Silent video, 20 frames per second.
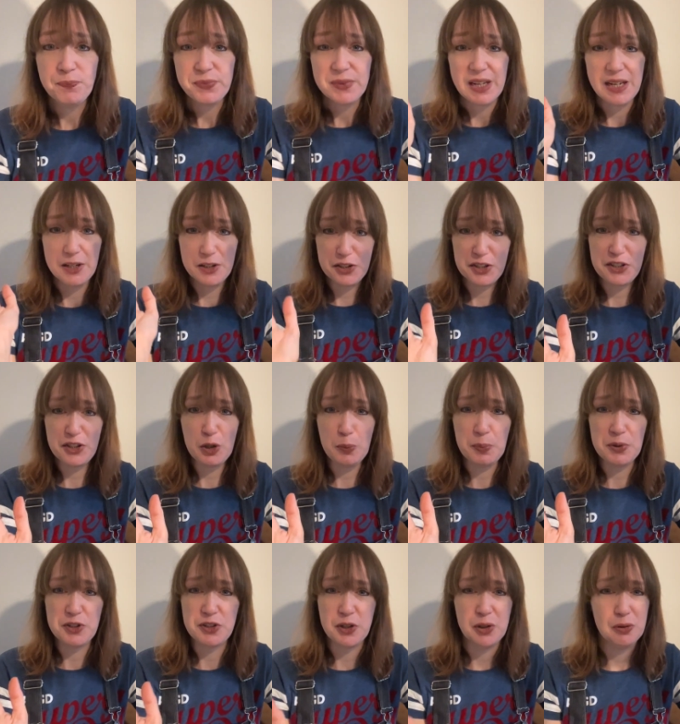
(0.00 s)
It's super
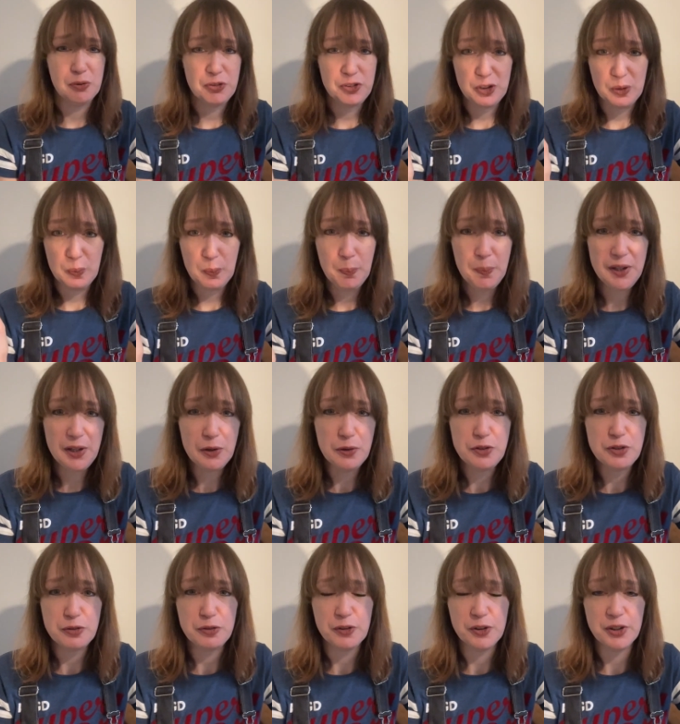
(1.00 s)
soft and
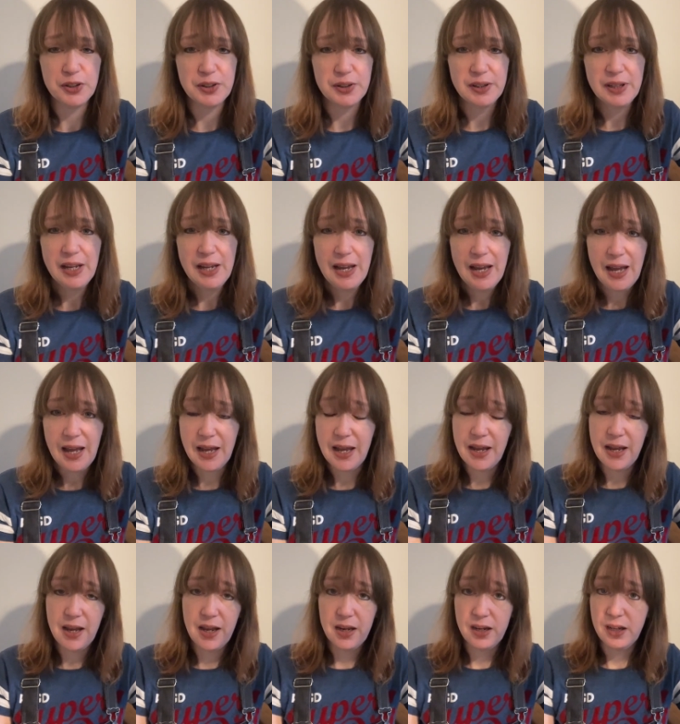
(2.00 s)
beautiful,
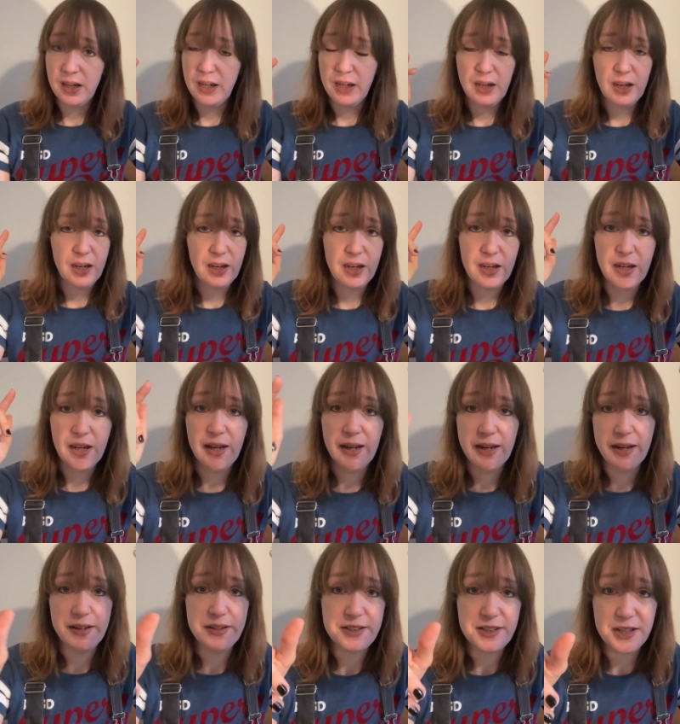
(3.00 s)
and it
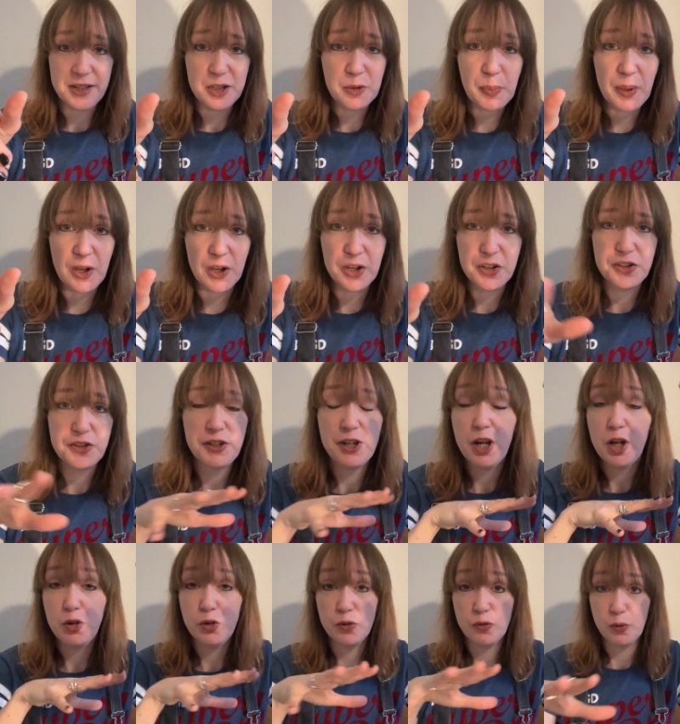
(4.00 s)
has in the past
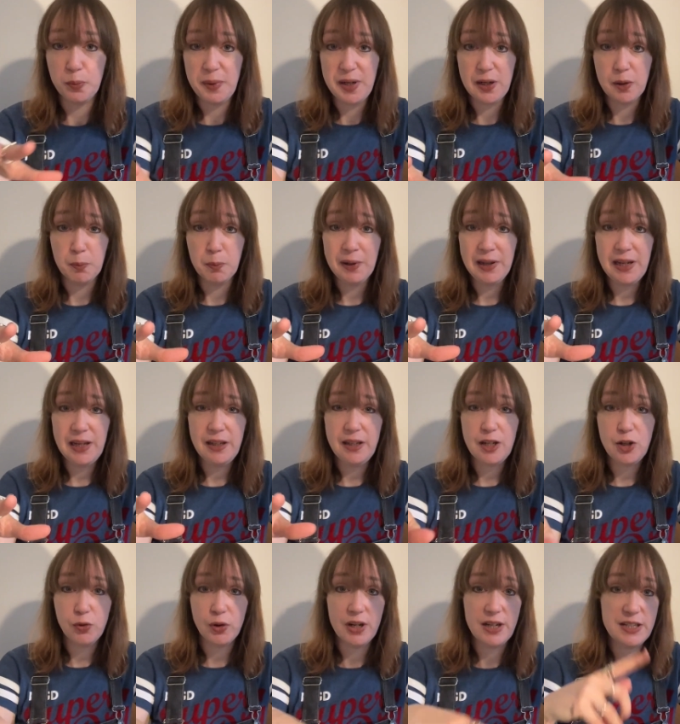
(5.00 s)
driven me completely
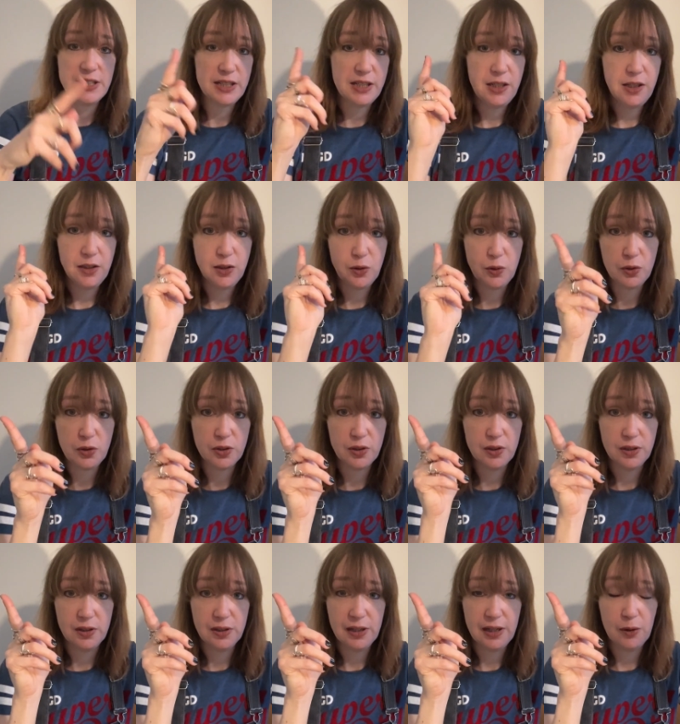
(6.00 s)
crazy. You
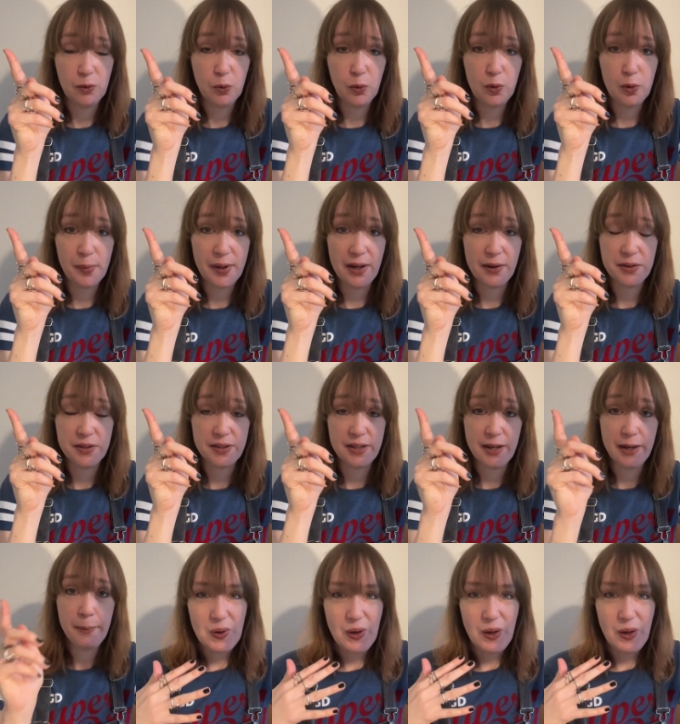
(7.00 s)
can hear all about it there.